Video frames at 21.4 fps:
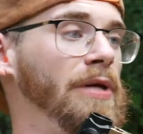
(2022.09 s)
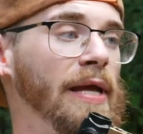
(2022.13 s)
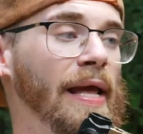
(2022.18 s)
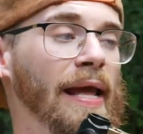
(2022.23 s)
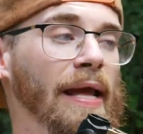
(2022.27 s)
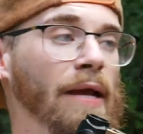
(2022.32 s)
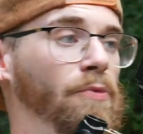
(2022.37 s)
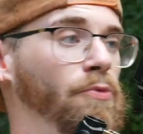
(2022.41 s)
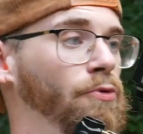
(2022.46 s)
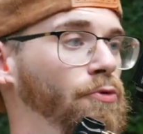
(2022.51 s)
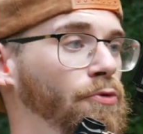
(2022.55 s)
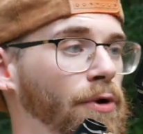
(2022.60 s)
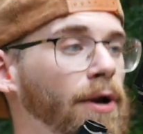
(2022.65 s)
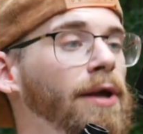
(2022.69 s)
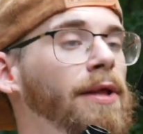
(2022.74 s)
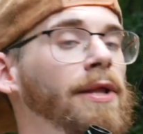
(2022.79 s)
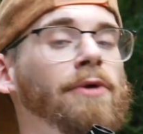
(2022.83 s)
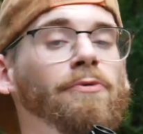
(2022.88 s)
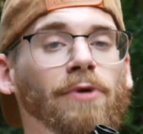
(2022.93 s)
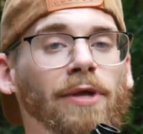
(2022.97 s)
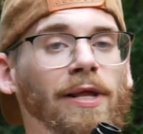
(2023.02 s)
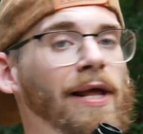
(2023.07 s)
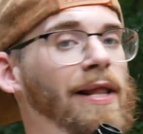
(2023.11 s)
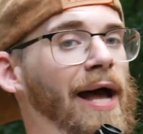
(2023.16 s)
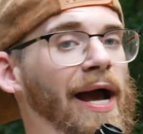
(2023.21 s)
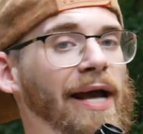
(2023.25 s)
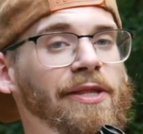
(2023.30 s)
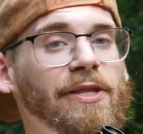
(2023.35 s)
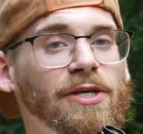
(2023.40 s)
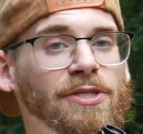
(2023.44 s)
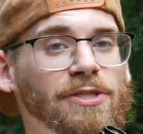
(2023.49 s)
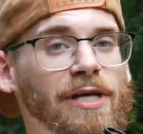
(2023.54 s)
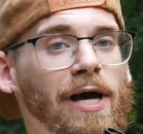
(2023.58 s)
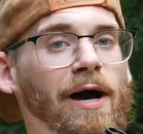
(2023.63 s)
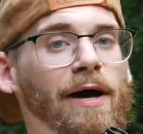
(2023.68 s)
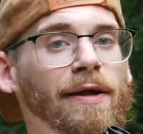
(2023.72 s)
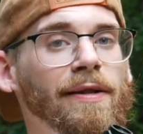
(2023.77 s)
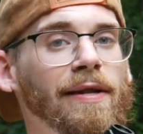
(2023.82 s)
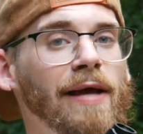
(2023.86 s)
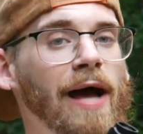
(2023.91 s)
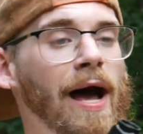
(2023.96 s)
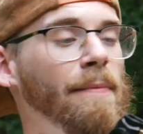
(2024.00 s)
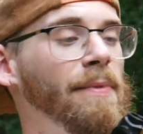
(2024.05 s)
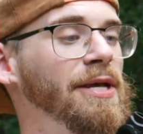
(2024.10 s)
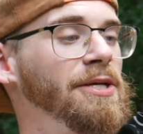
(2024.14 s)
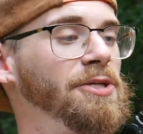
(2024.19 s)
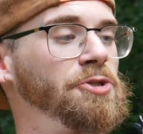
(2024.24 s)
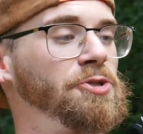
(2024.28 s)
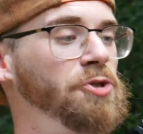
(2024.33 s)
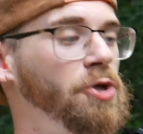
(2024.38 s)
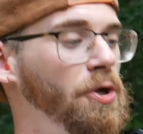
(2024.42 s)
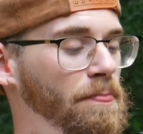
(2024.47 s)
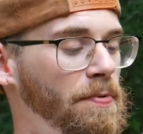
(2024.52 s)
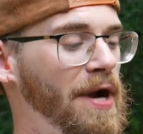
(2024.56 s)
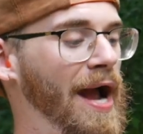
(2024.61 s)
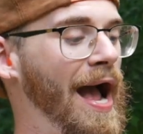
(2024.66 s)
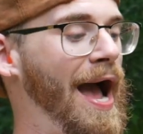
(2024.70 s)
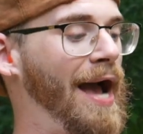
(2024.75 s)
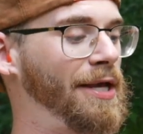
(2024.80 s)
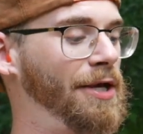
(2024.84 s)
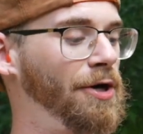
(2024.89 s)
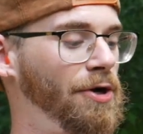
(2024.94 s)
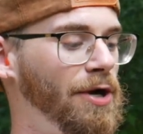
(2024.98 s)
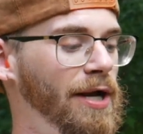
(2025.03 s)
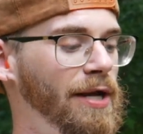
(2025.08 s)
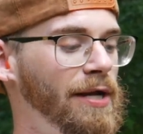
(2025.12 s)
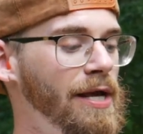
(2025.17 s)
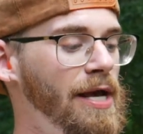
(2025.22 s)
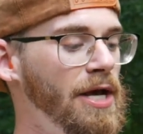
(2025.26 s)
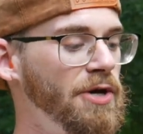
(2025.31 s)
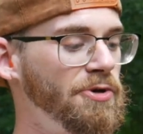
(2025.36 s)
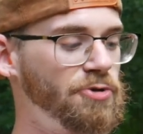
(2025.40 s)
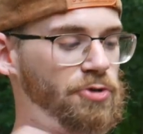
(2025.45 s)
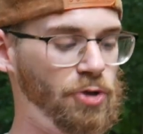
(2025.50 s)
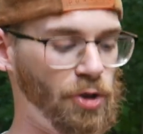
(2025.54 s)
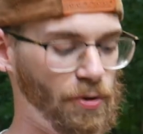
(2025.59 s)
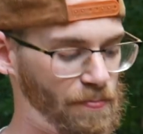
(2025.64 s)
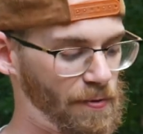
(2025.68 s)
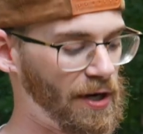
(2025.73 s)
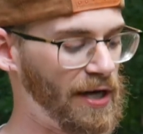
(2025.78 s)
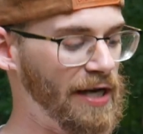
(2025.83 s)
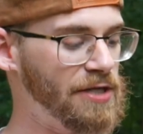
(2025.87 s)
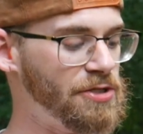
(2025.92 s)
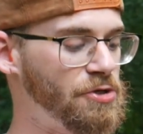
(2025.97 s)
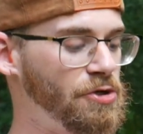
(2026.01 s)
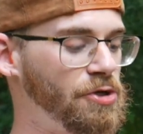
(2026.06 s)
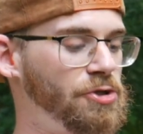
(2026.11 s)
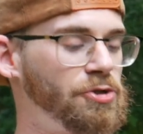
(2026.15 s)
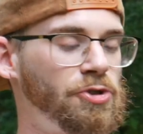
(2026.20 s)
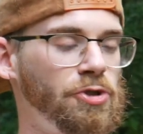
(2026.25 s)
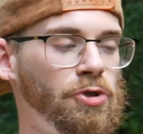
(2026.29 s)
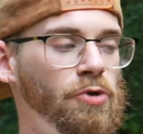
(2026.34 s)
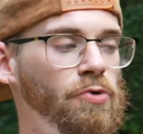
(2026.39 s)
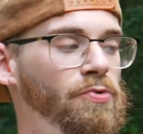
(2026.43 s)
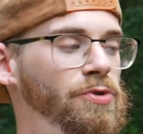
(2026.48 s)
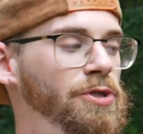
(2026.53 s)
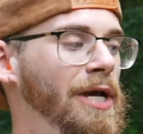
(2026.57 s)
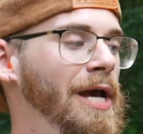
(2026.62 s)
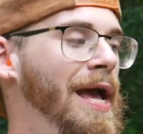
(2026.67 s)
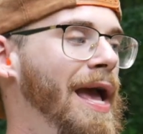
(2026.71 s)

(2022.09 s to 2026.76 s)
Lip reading: really, really like this gun. I mean, it's super accurate, super easy to shoot.